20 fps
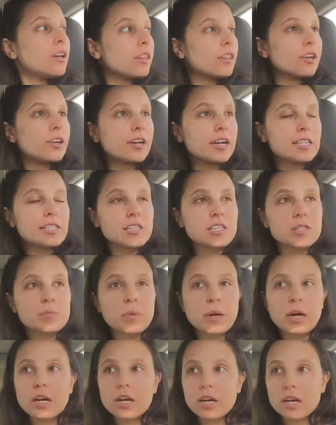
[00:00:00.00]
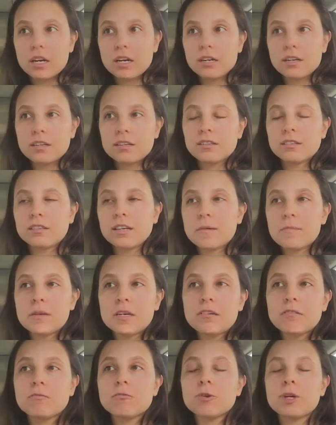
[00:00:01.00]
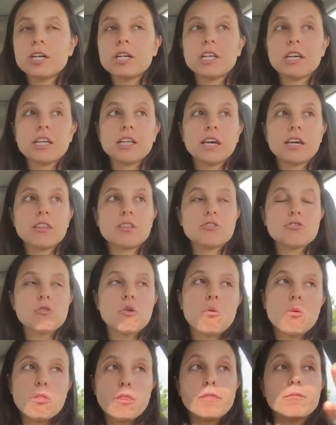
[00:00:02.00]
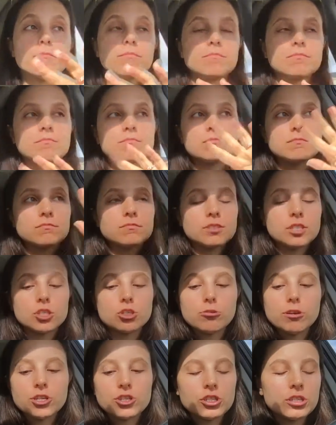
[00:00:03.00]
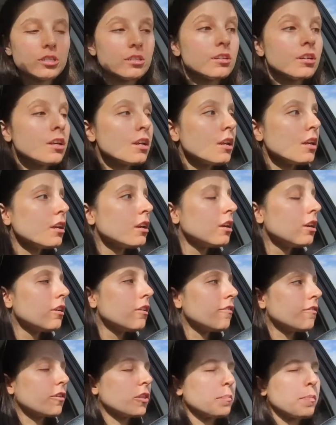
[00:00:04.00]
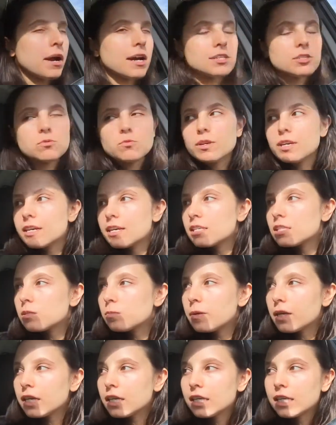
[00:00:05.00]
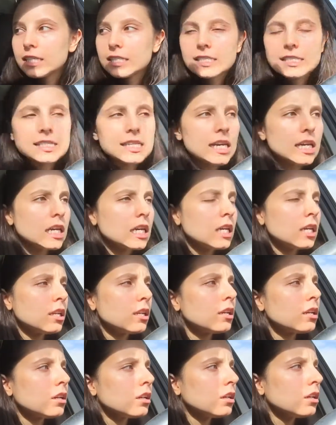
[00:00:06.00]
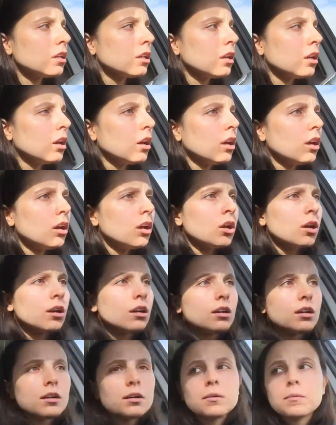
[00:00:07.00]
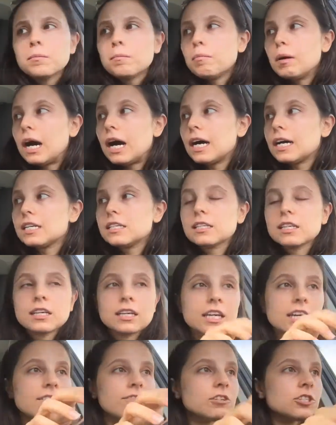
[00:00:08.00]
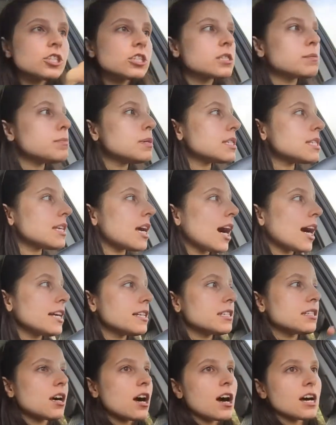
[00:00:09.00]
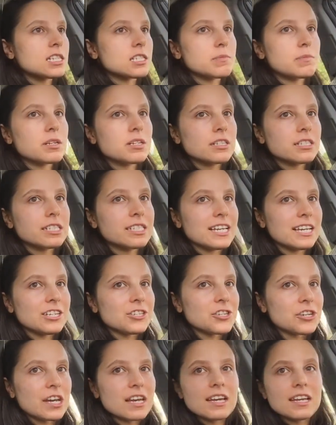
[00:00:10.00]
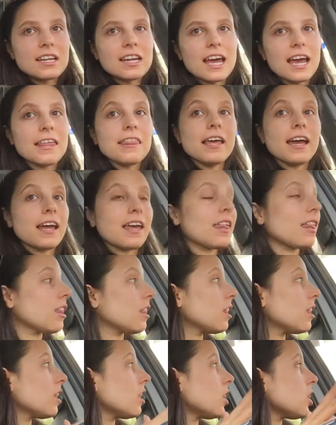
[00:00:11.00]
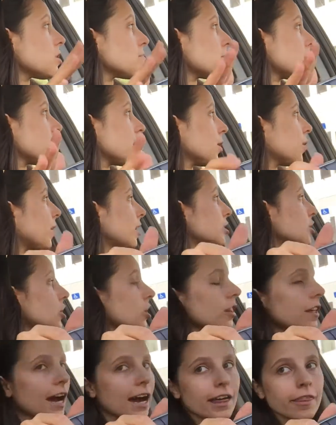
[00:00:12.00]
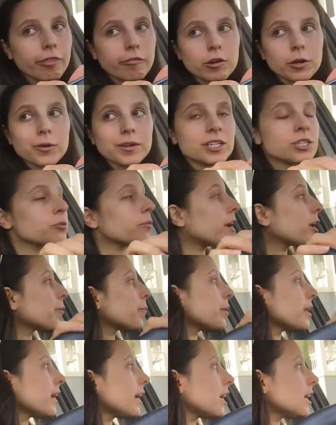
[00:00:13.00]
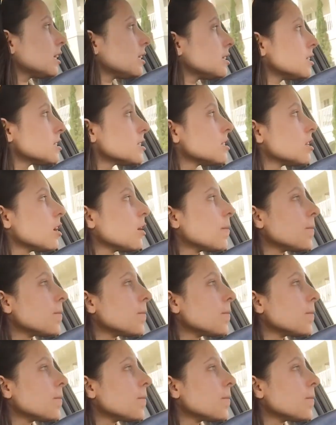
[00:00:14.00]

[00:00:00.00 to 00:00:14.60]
The craziest part, I mean, really, like, this whole situation for the past week has been insane, but even just besides the hospitalization and like the monkey wrench that threw into our plans,